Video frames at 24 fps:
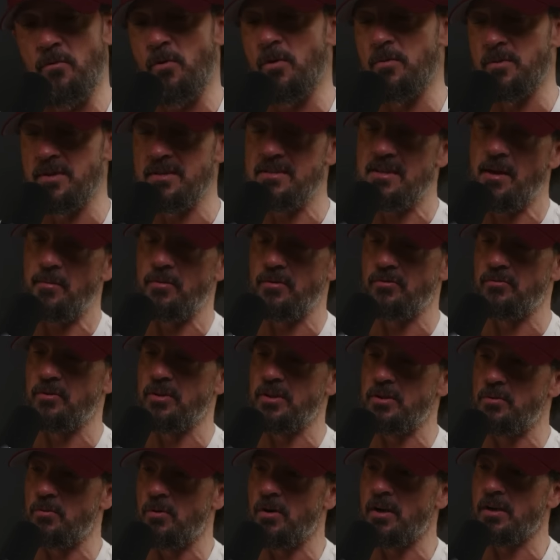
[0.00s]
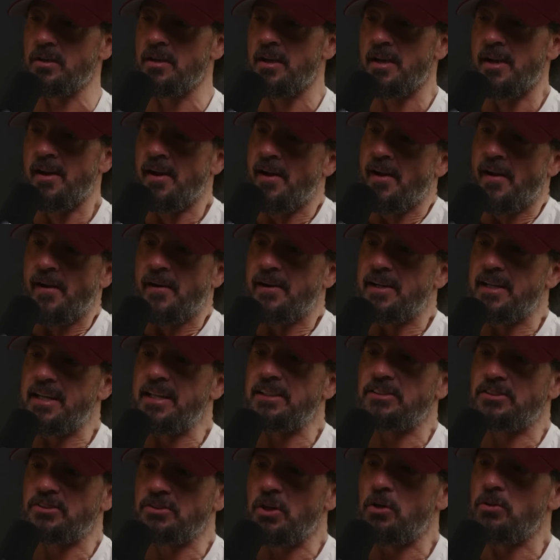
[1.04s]
but this time it really worked. It
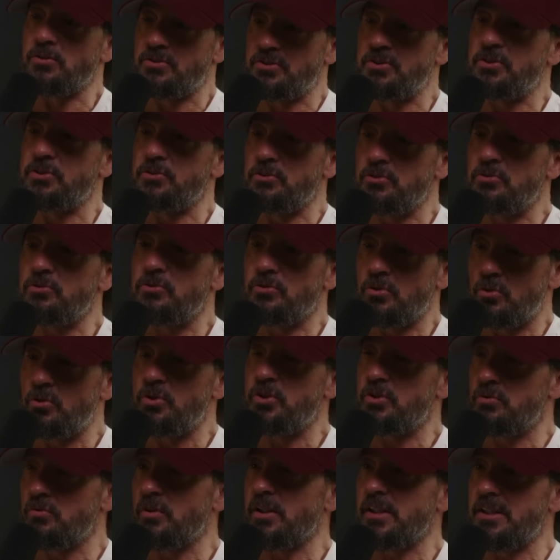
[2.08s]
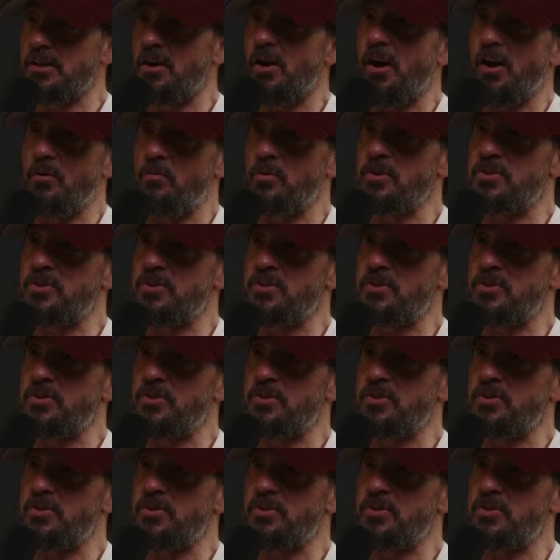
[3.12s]
shows you who you really are, what